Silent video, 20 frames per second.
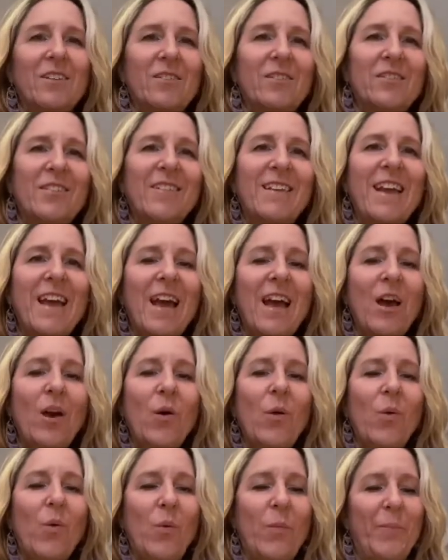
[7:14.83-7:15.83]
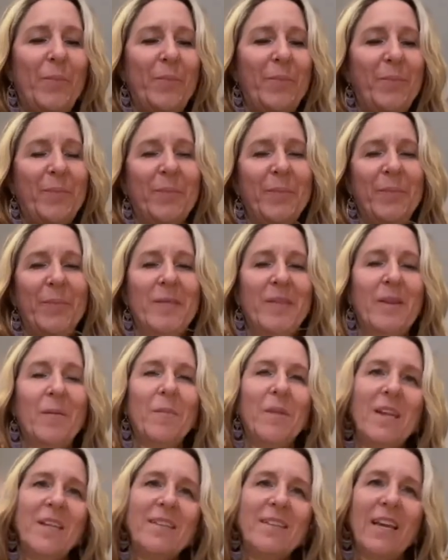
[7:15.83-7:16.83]
So now I'm
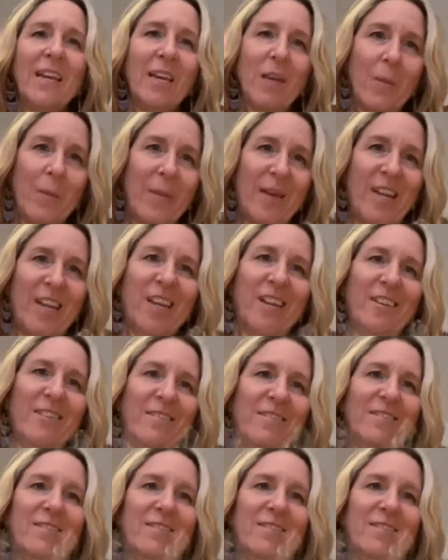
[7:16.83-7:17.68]
going to take a minute